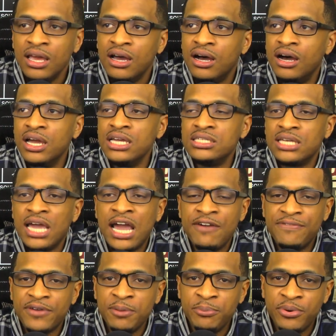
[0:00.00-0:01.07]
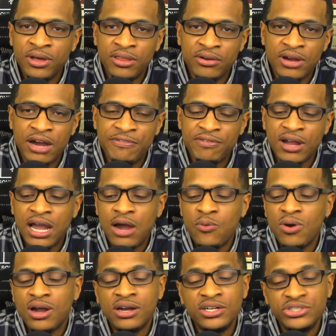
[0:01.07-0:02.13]
Uh, he's an African brother. I forgot
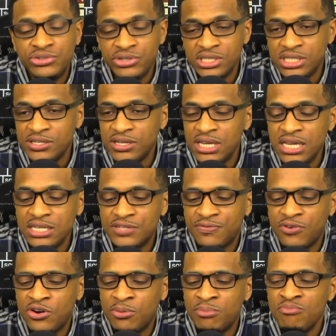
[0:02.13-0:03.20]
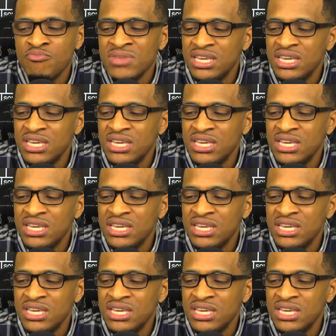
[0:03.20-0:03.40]
what countries he's from.